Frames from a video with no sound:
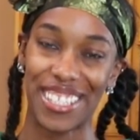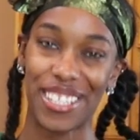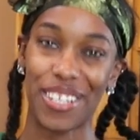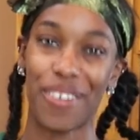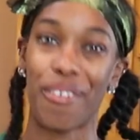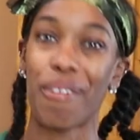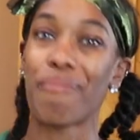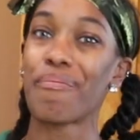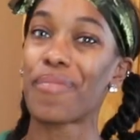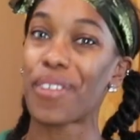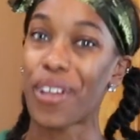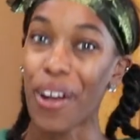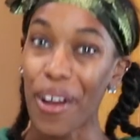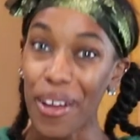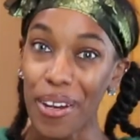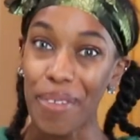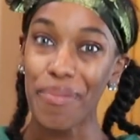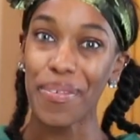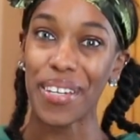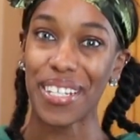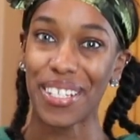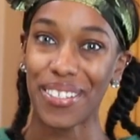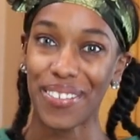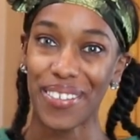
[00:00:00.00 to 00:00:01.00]
so I'm going
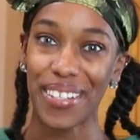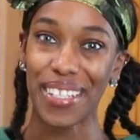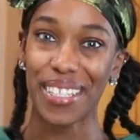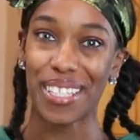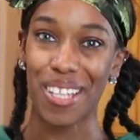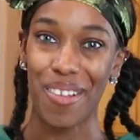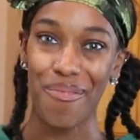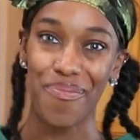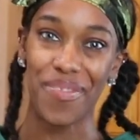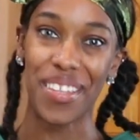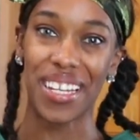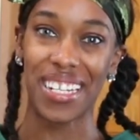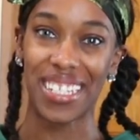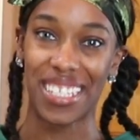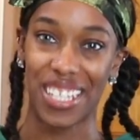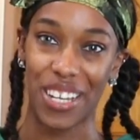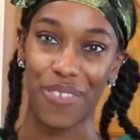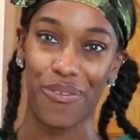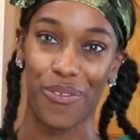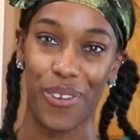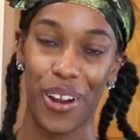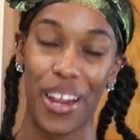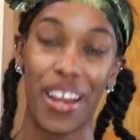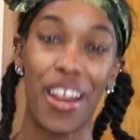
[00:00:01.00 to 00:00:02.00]
to be doing something
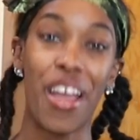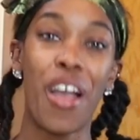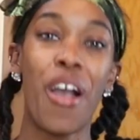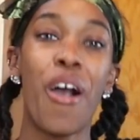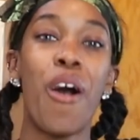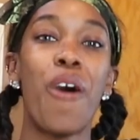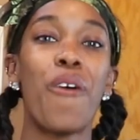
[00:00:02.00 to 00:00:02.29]
different.